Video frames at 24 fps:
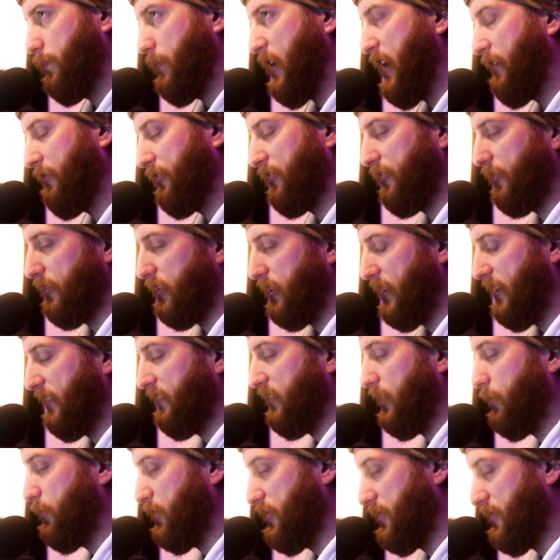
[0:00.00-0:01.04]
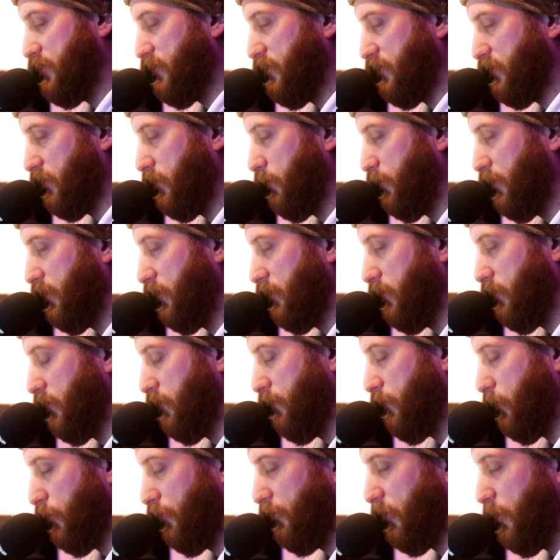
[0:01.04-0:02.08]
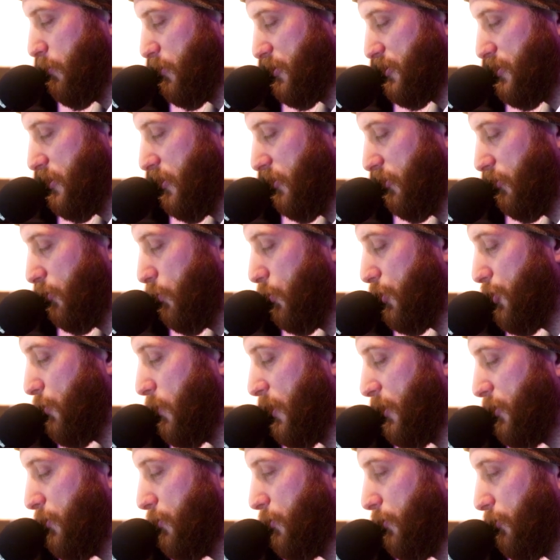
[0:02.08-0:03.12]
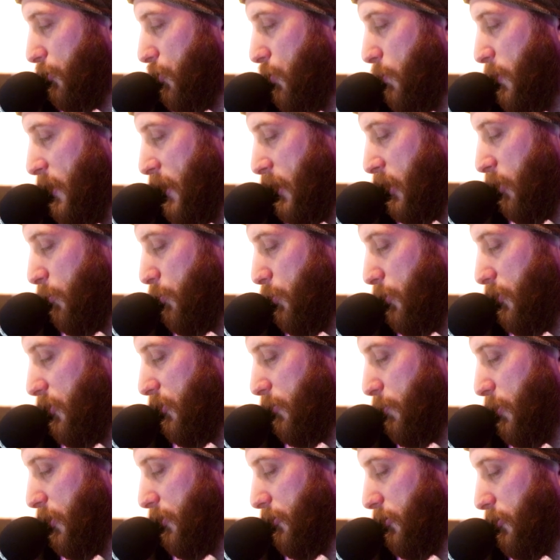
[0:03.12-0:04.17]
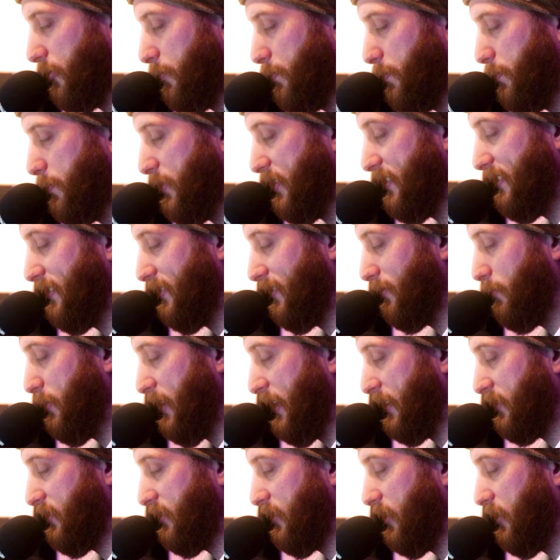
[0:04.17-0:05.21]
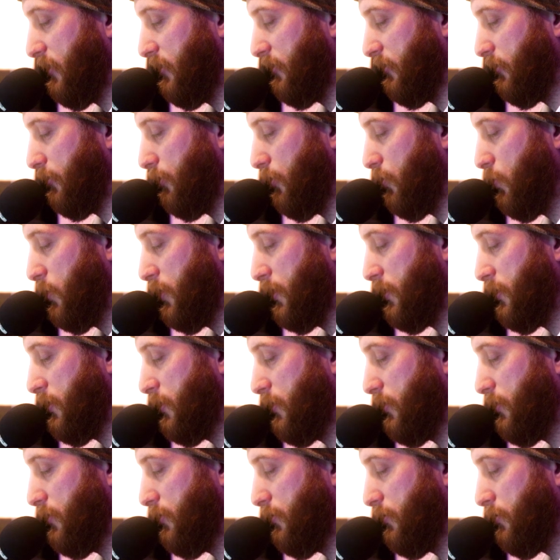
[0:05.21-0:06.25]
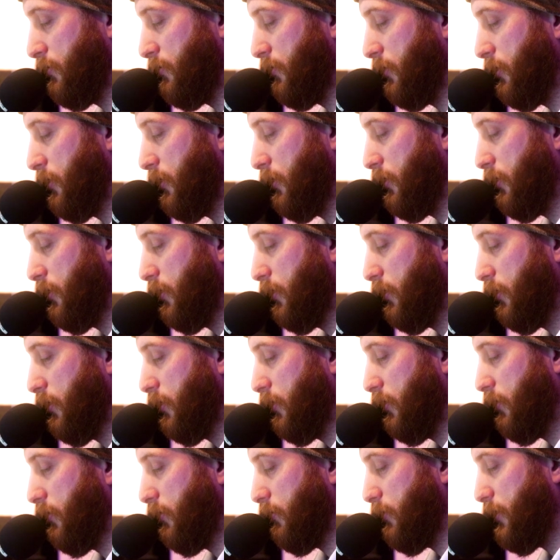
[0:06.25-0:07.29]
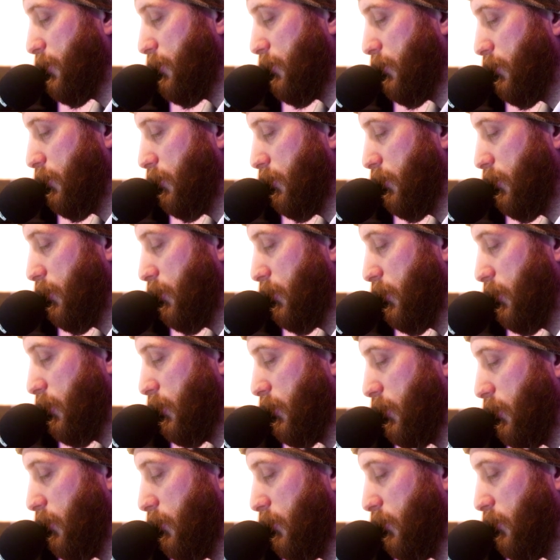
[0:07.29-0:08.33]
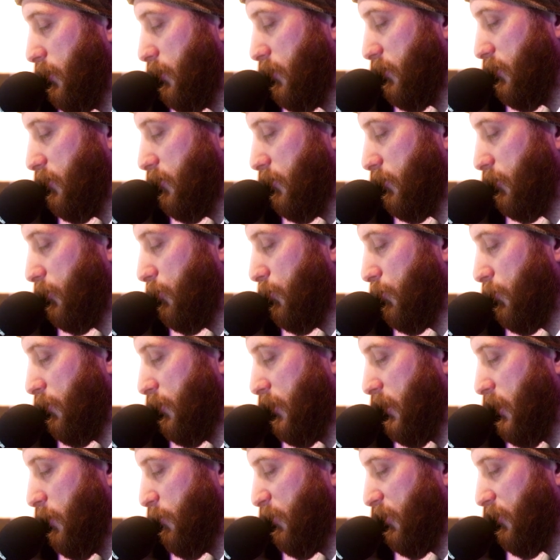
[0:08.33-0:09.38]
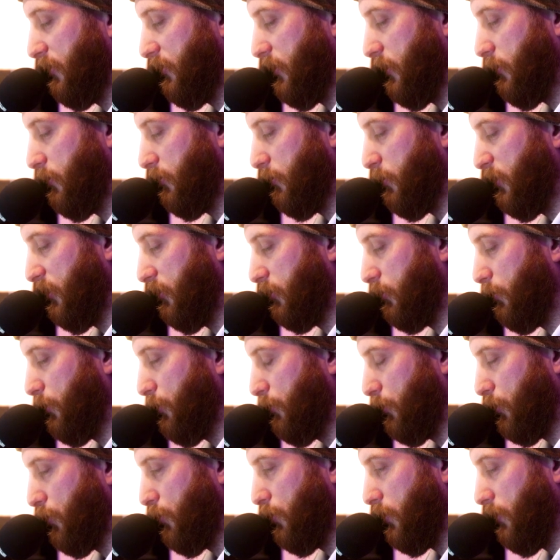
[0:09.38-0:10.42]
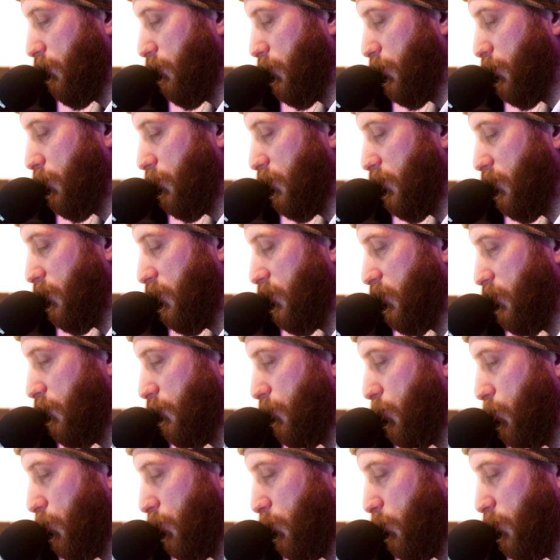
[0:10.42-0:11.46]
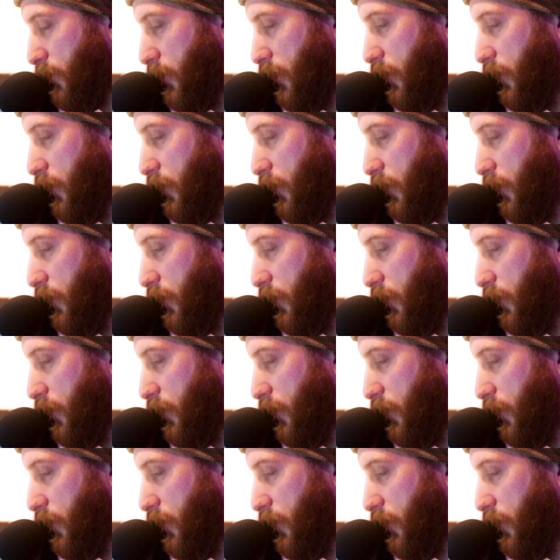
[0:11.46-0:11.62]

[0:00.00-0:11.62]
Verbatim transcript: Obviously, the last image is going to be the first image there. So what you want to do is go back and put this puzzle piece back together. So you go one, two, three, and then you ignore that because that was my screen recording video, and then the fourth one